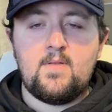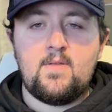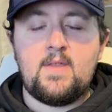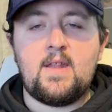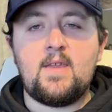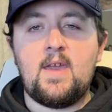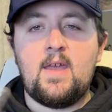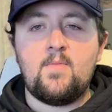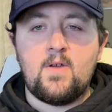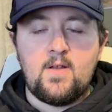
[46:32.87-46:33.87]
not
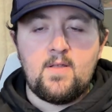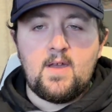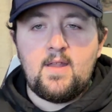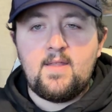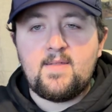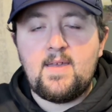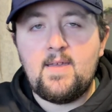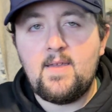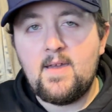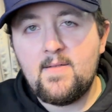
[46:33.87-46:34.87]
again, I didn't say it
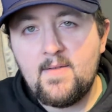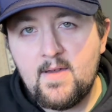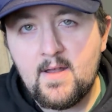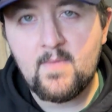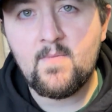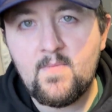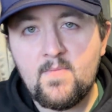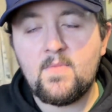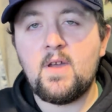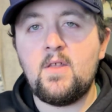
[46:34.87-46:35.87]
yet, and I'm
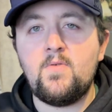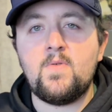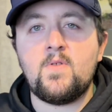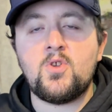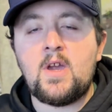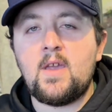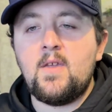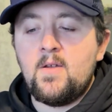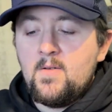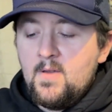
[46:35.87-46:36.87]
kind of losing track
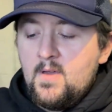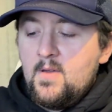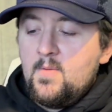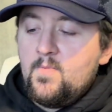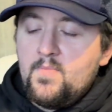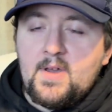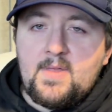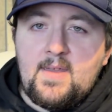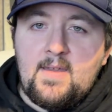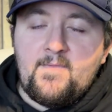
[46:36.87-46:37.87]
here, but
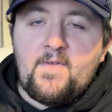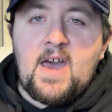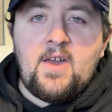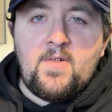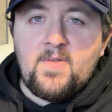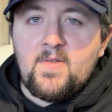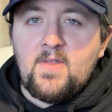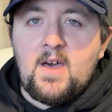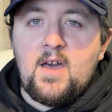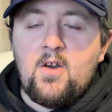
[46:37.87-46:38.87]
the file is a
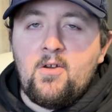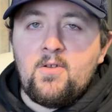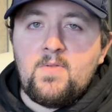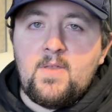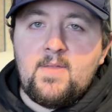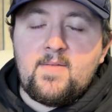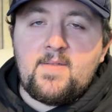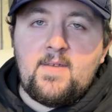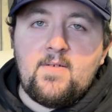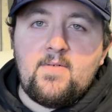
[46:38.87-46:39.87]
lot harder than the
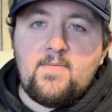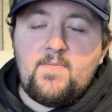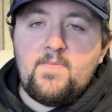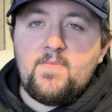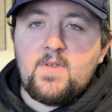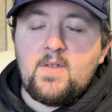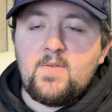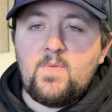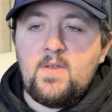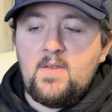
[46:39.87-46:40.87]
steel, because
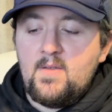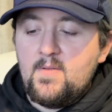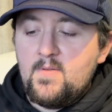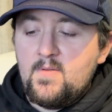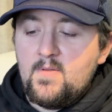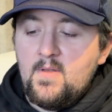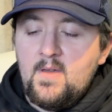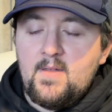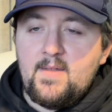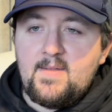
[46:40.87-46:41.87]

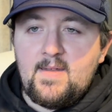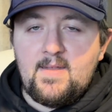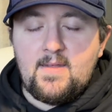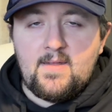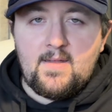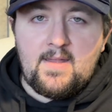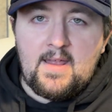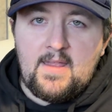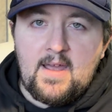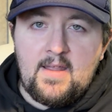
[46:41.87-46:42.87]
let's say this is a
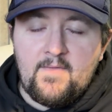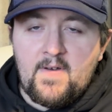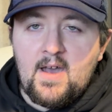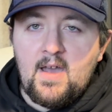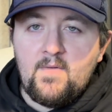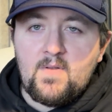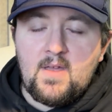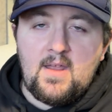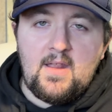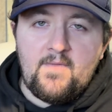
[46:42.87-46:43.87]
1095 or
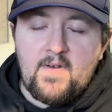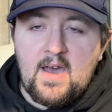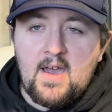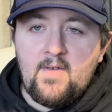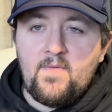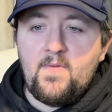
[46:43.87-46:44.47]
1085.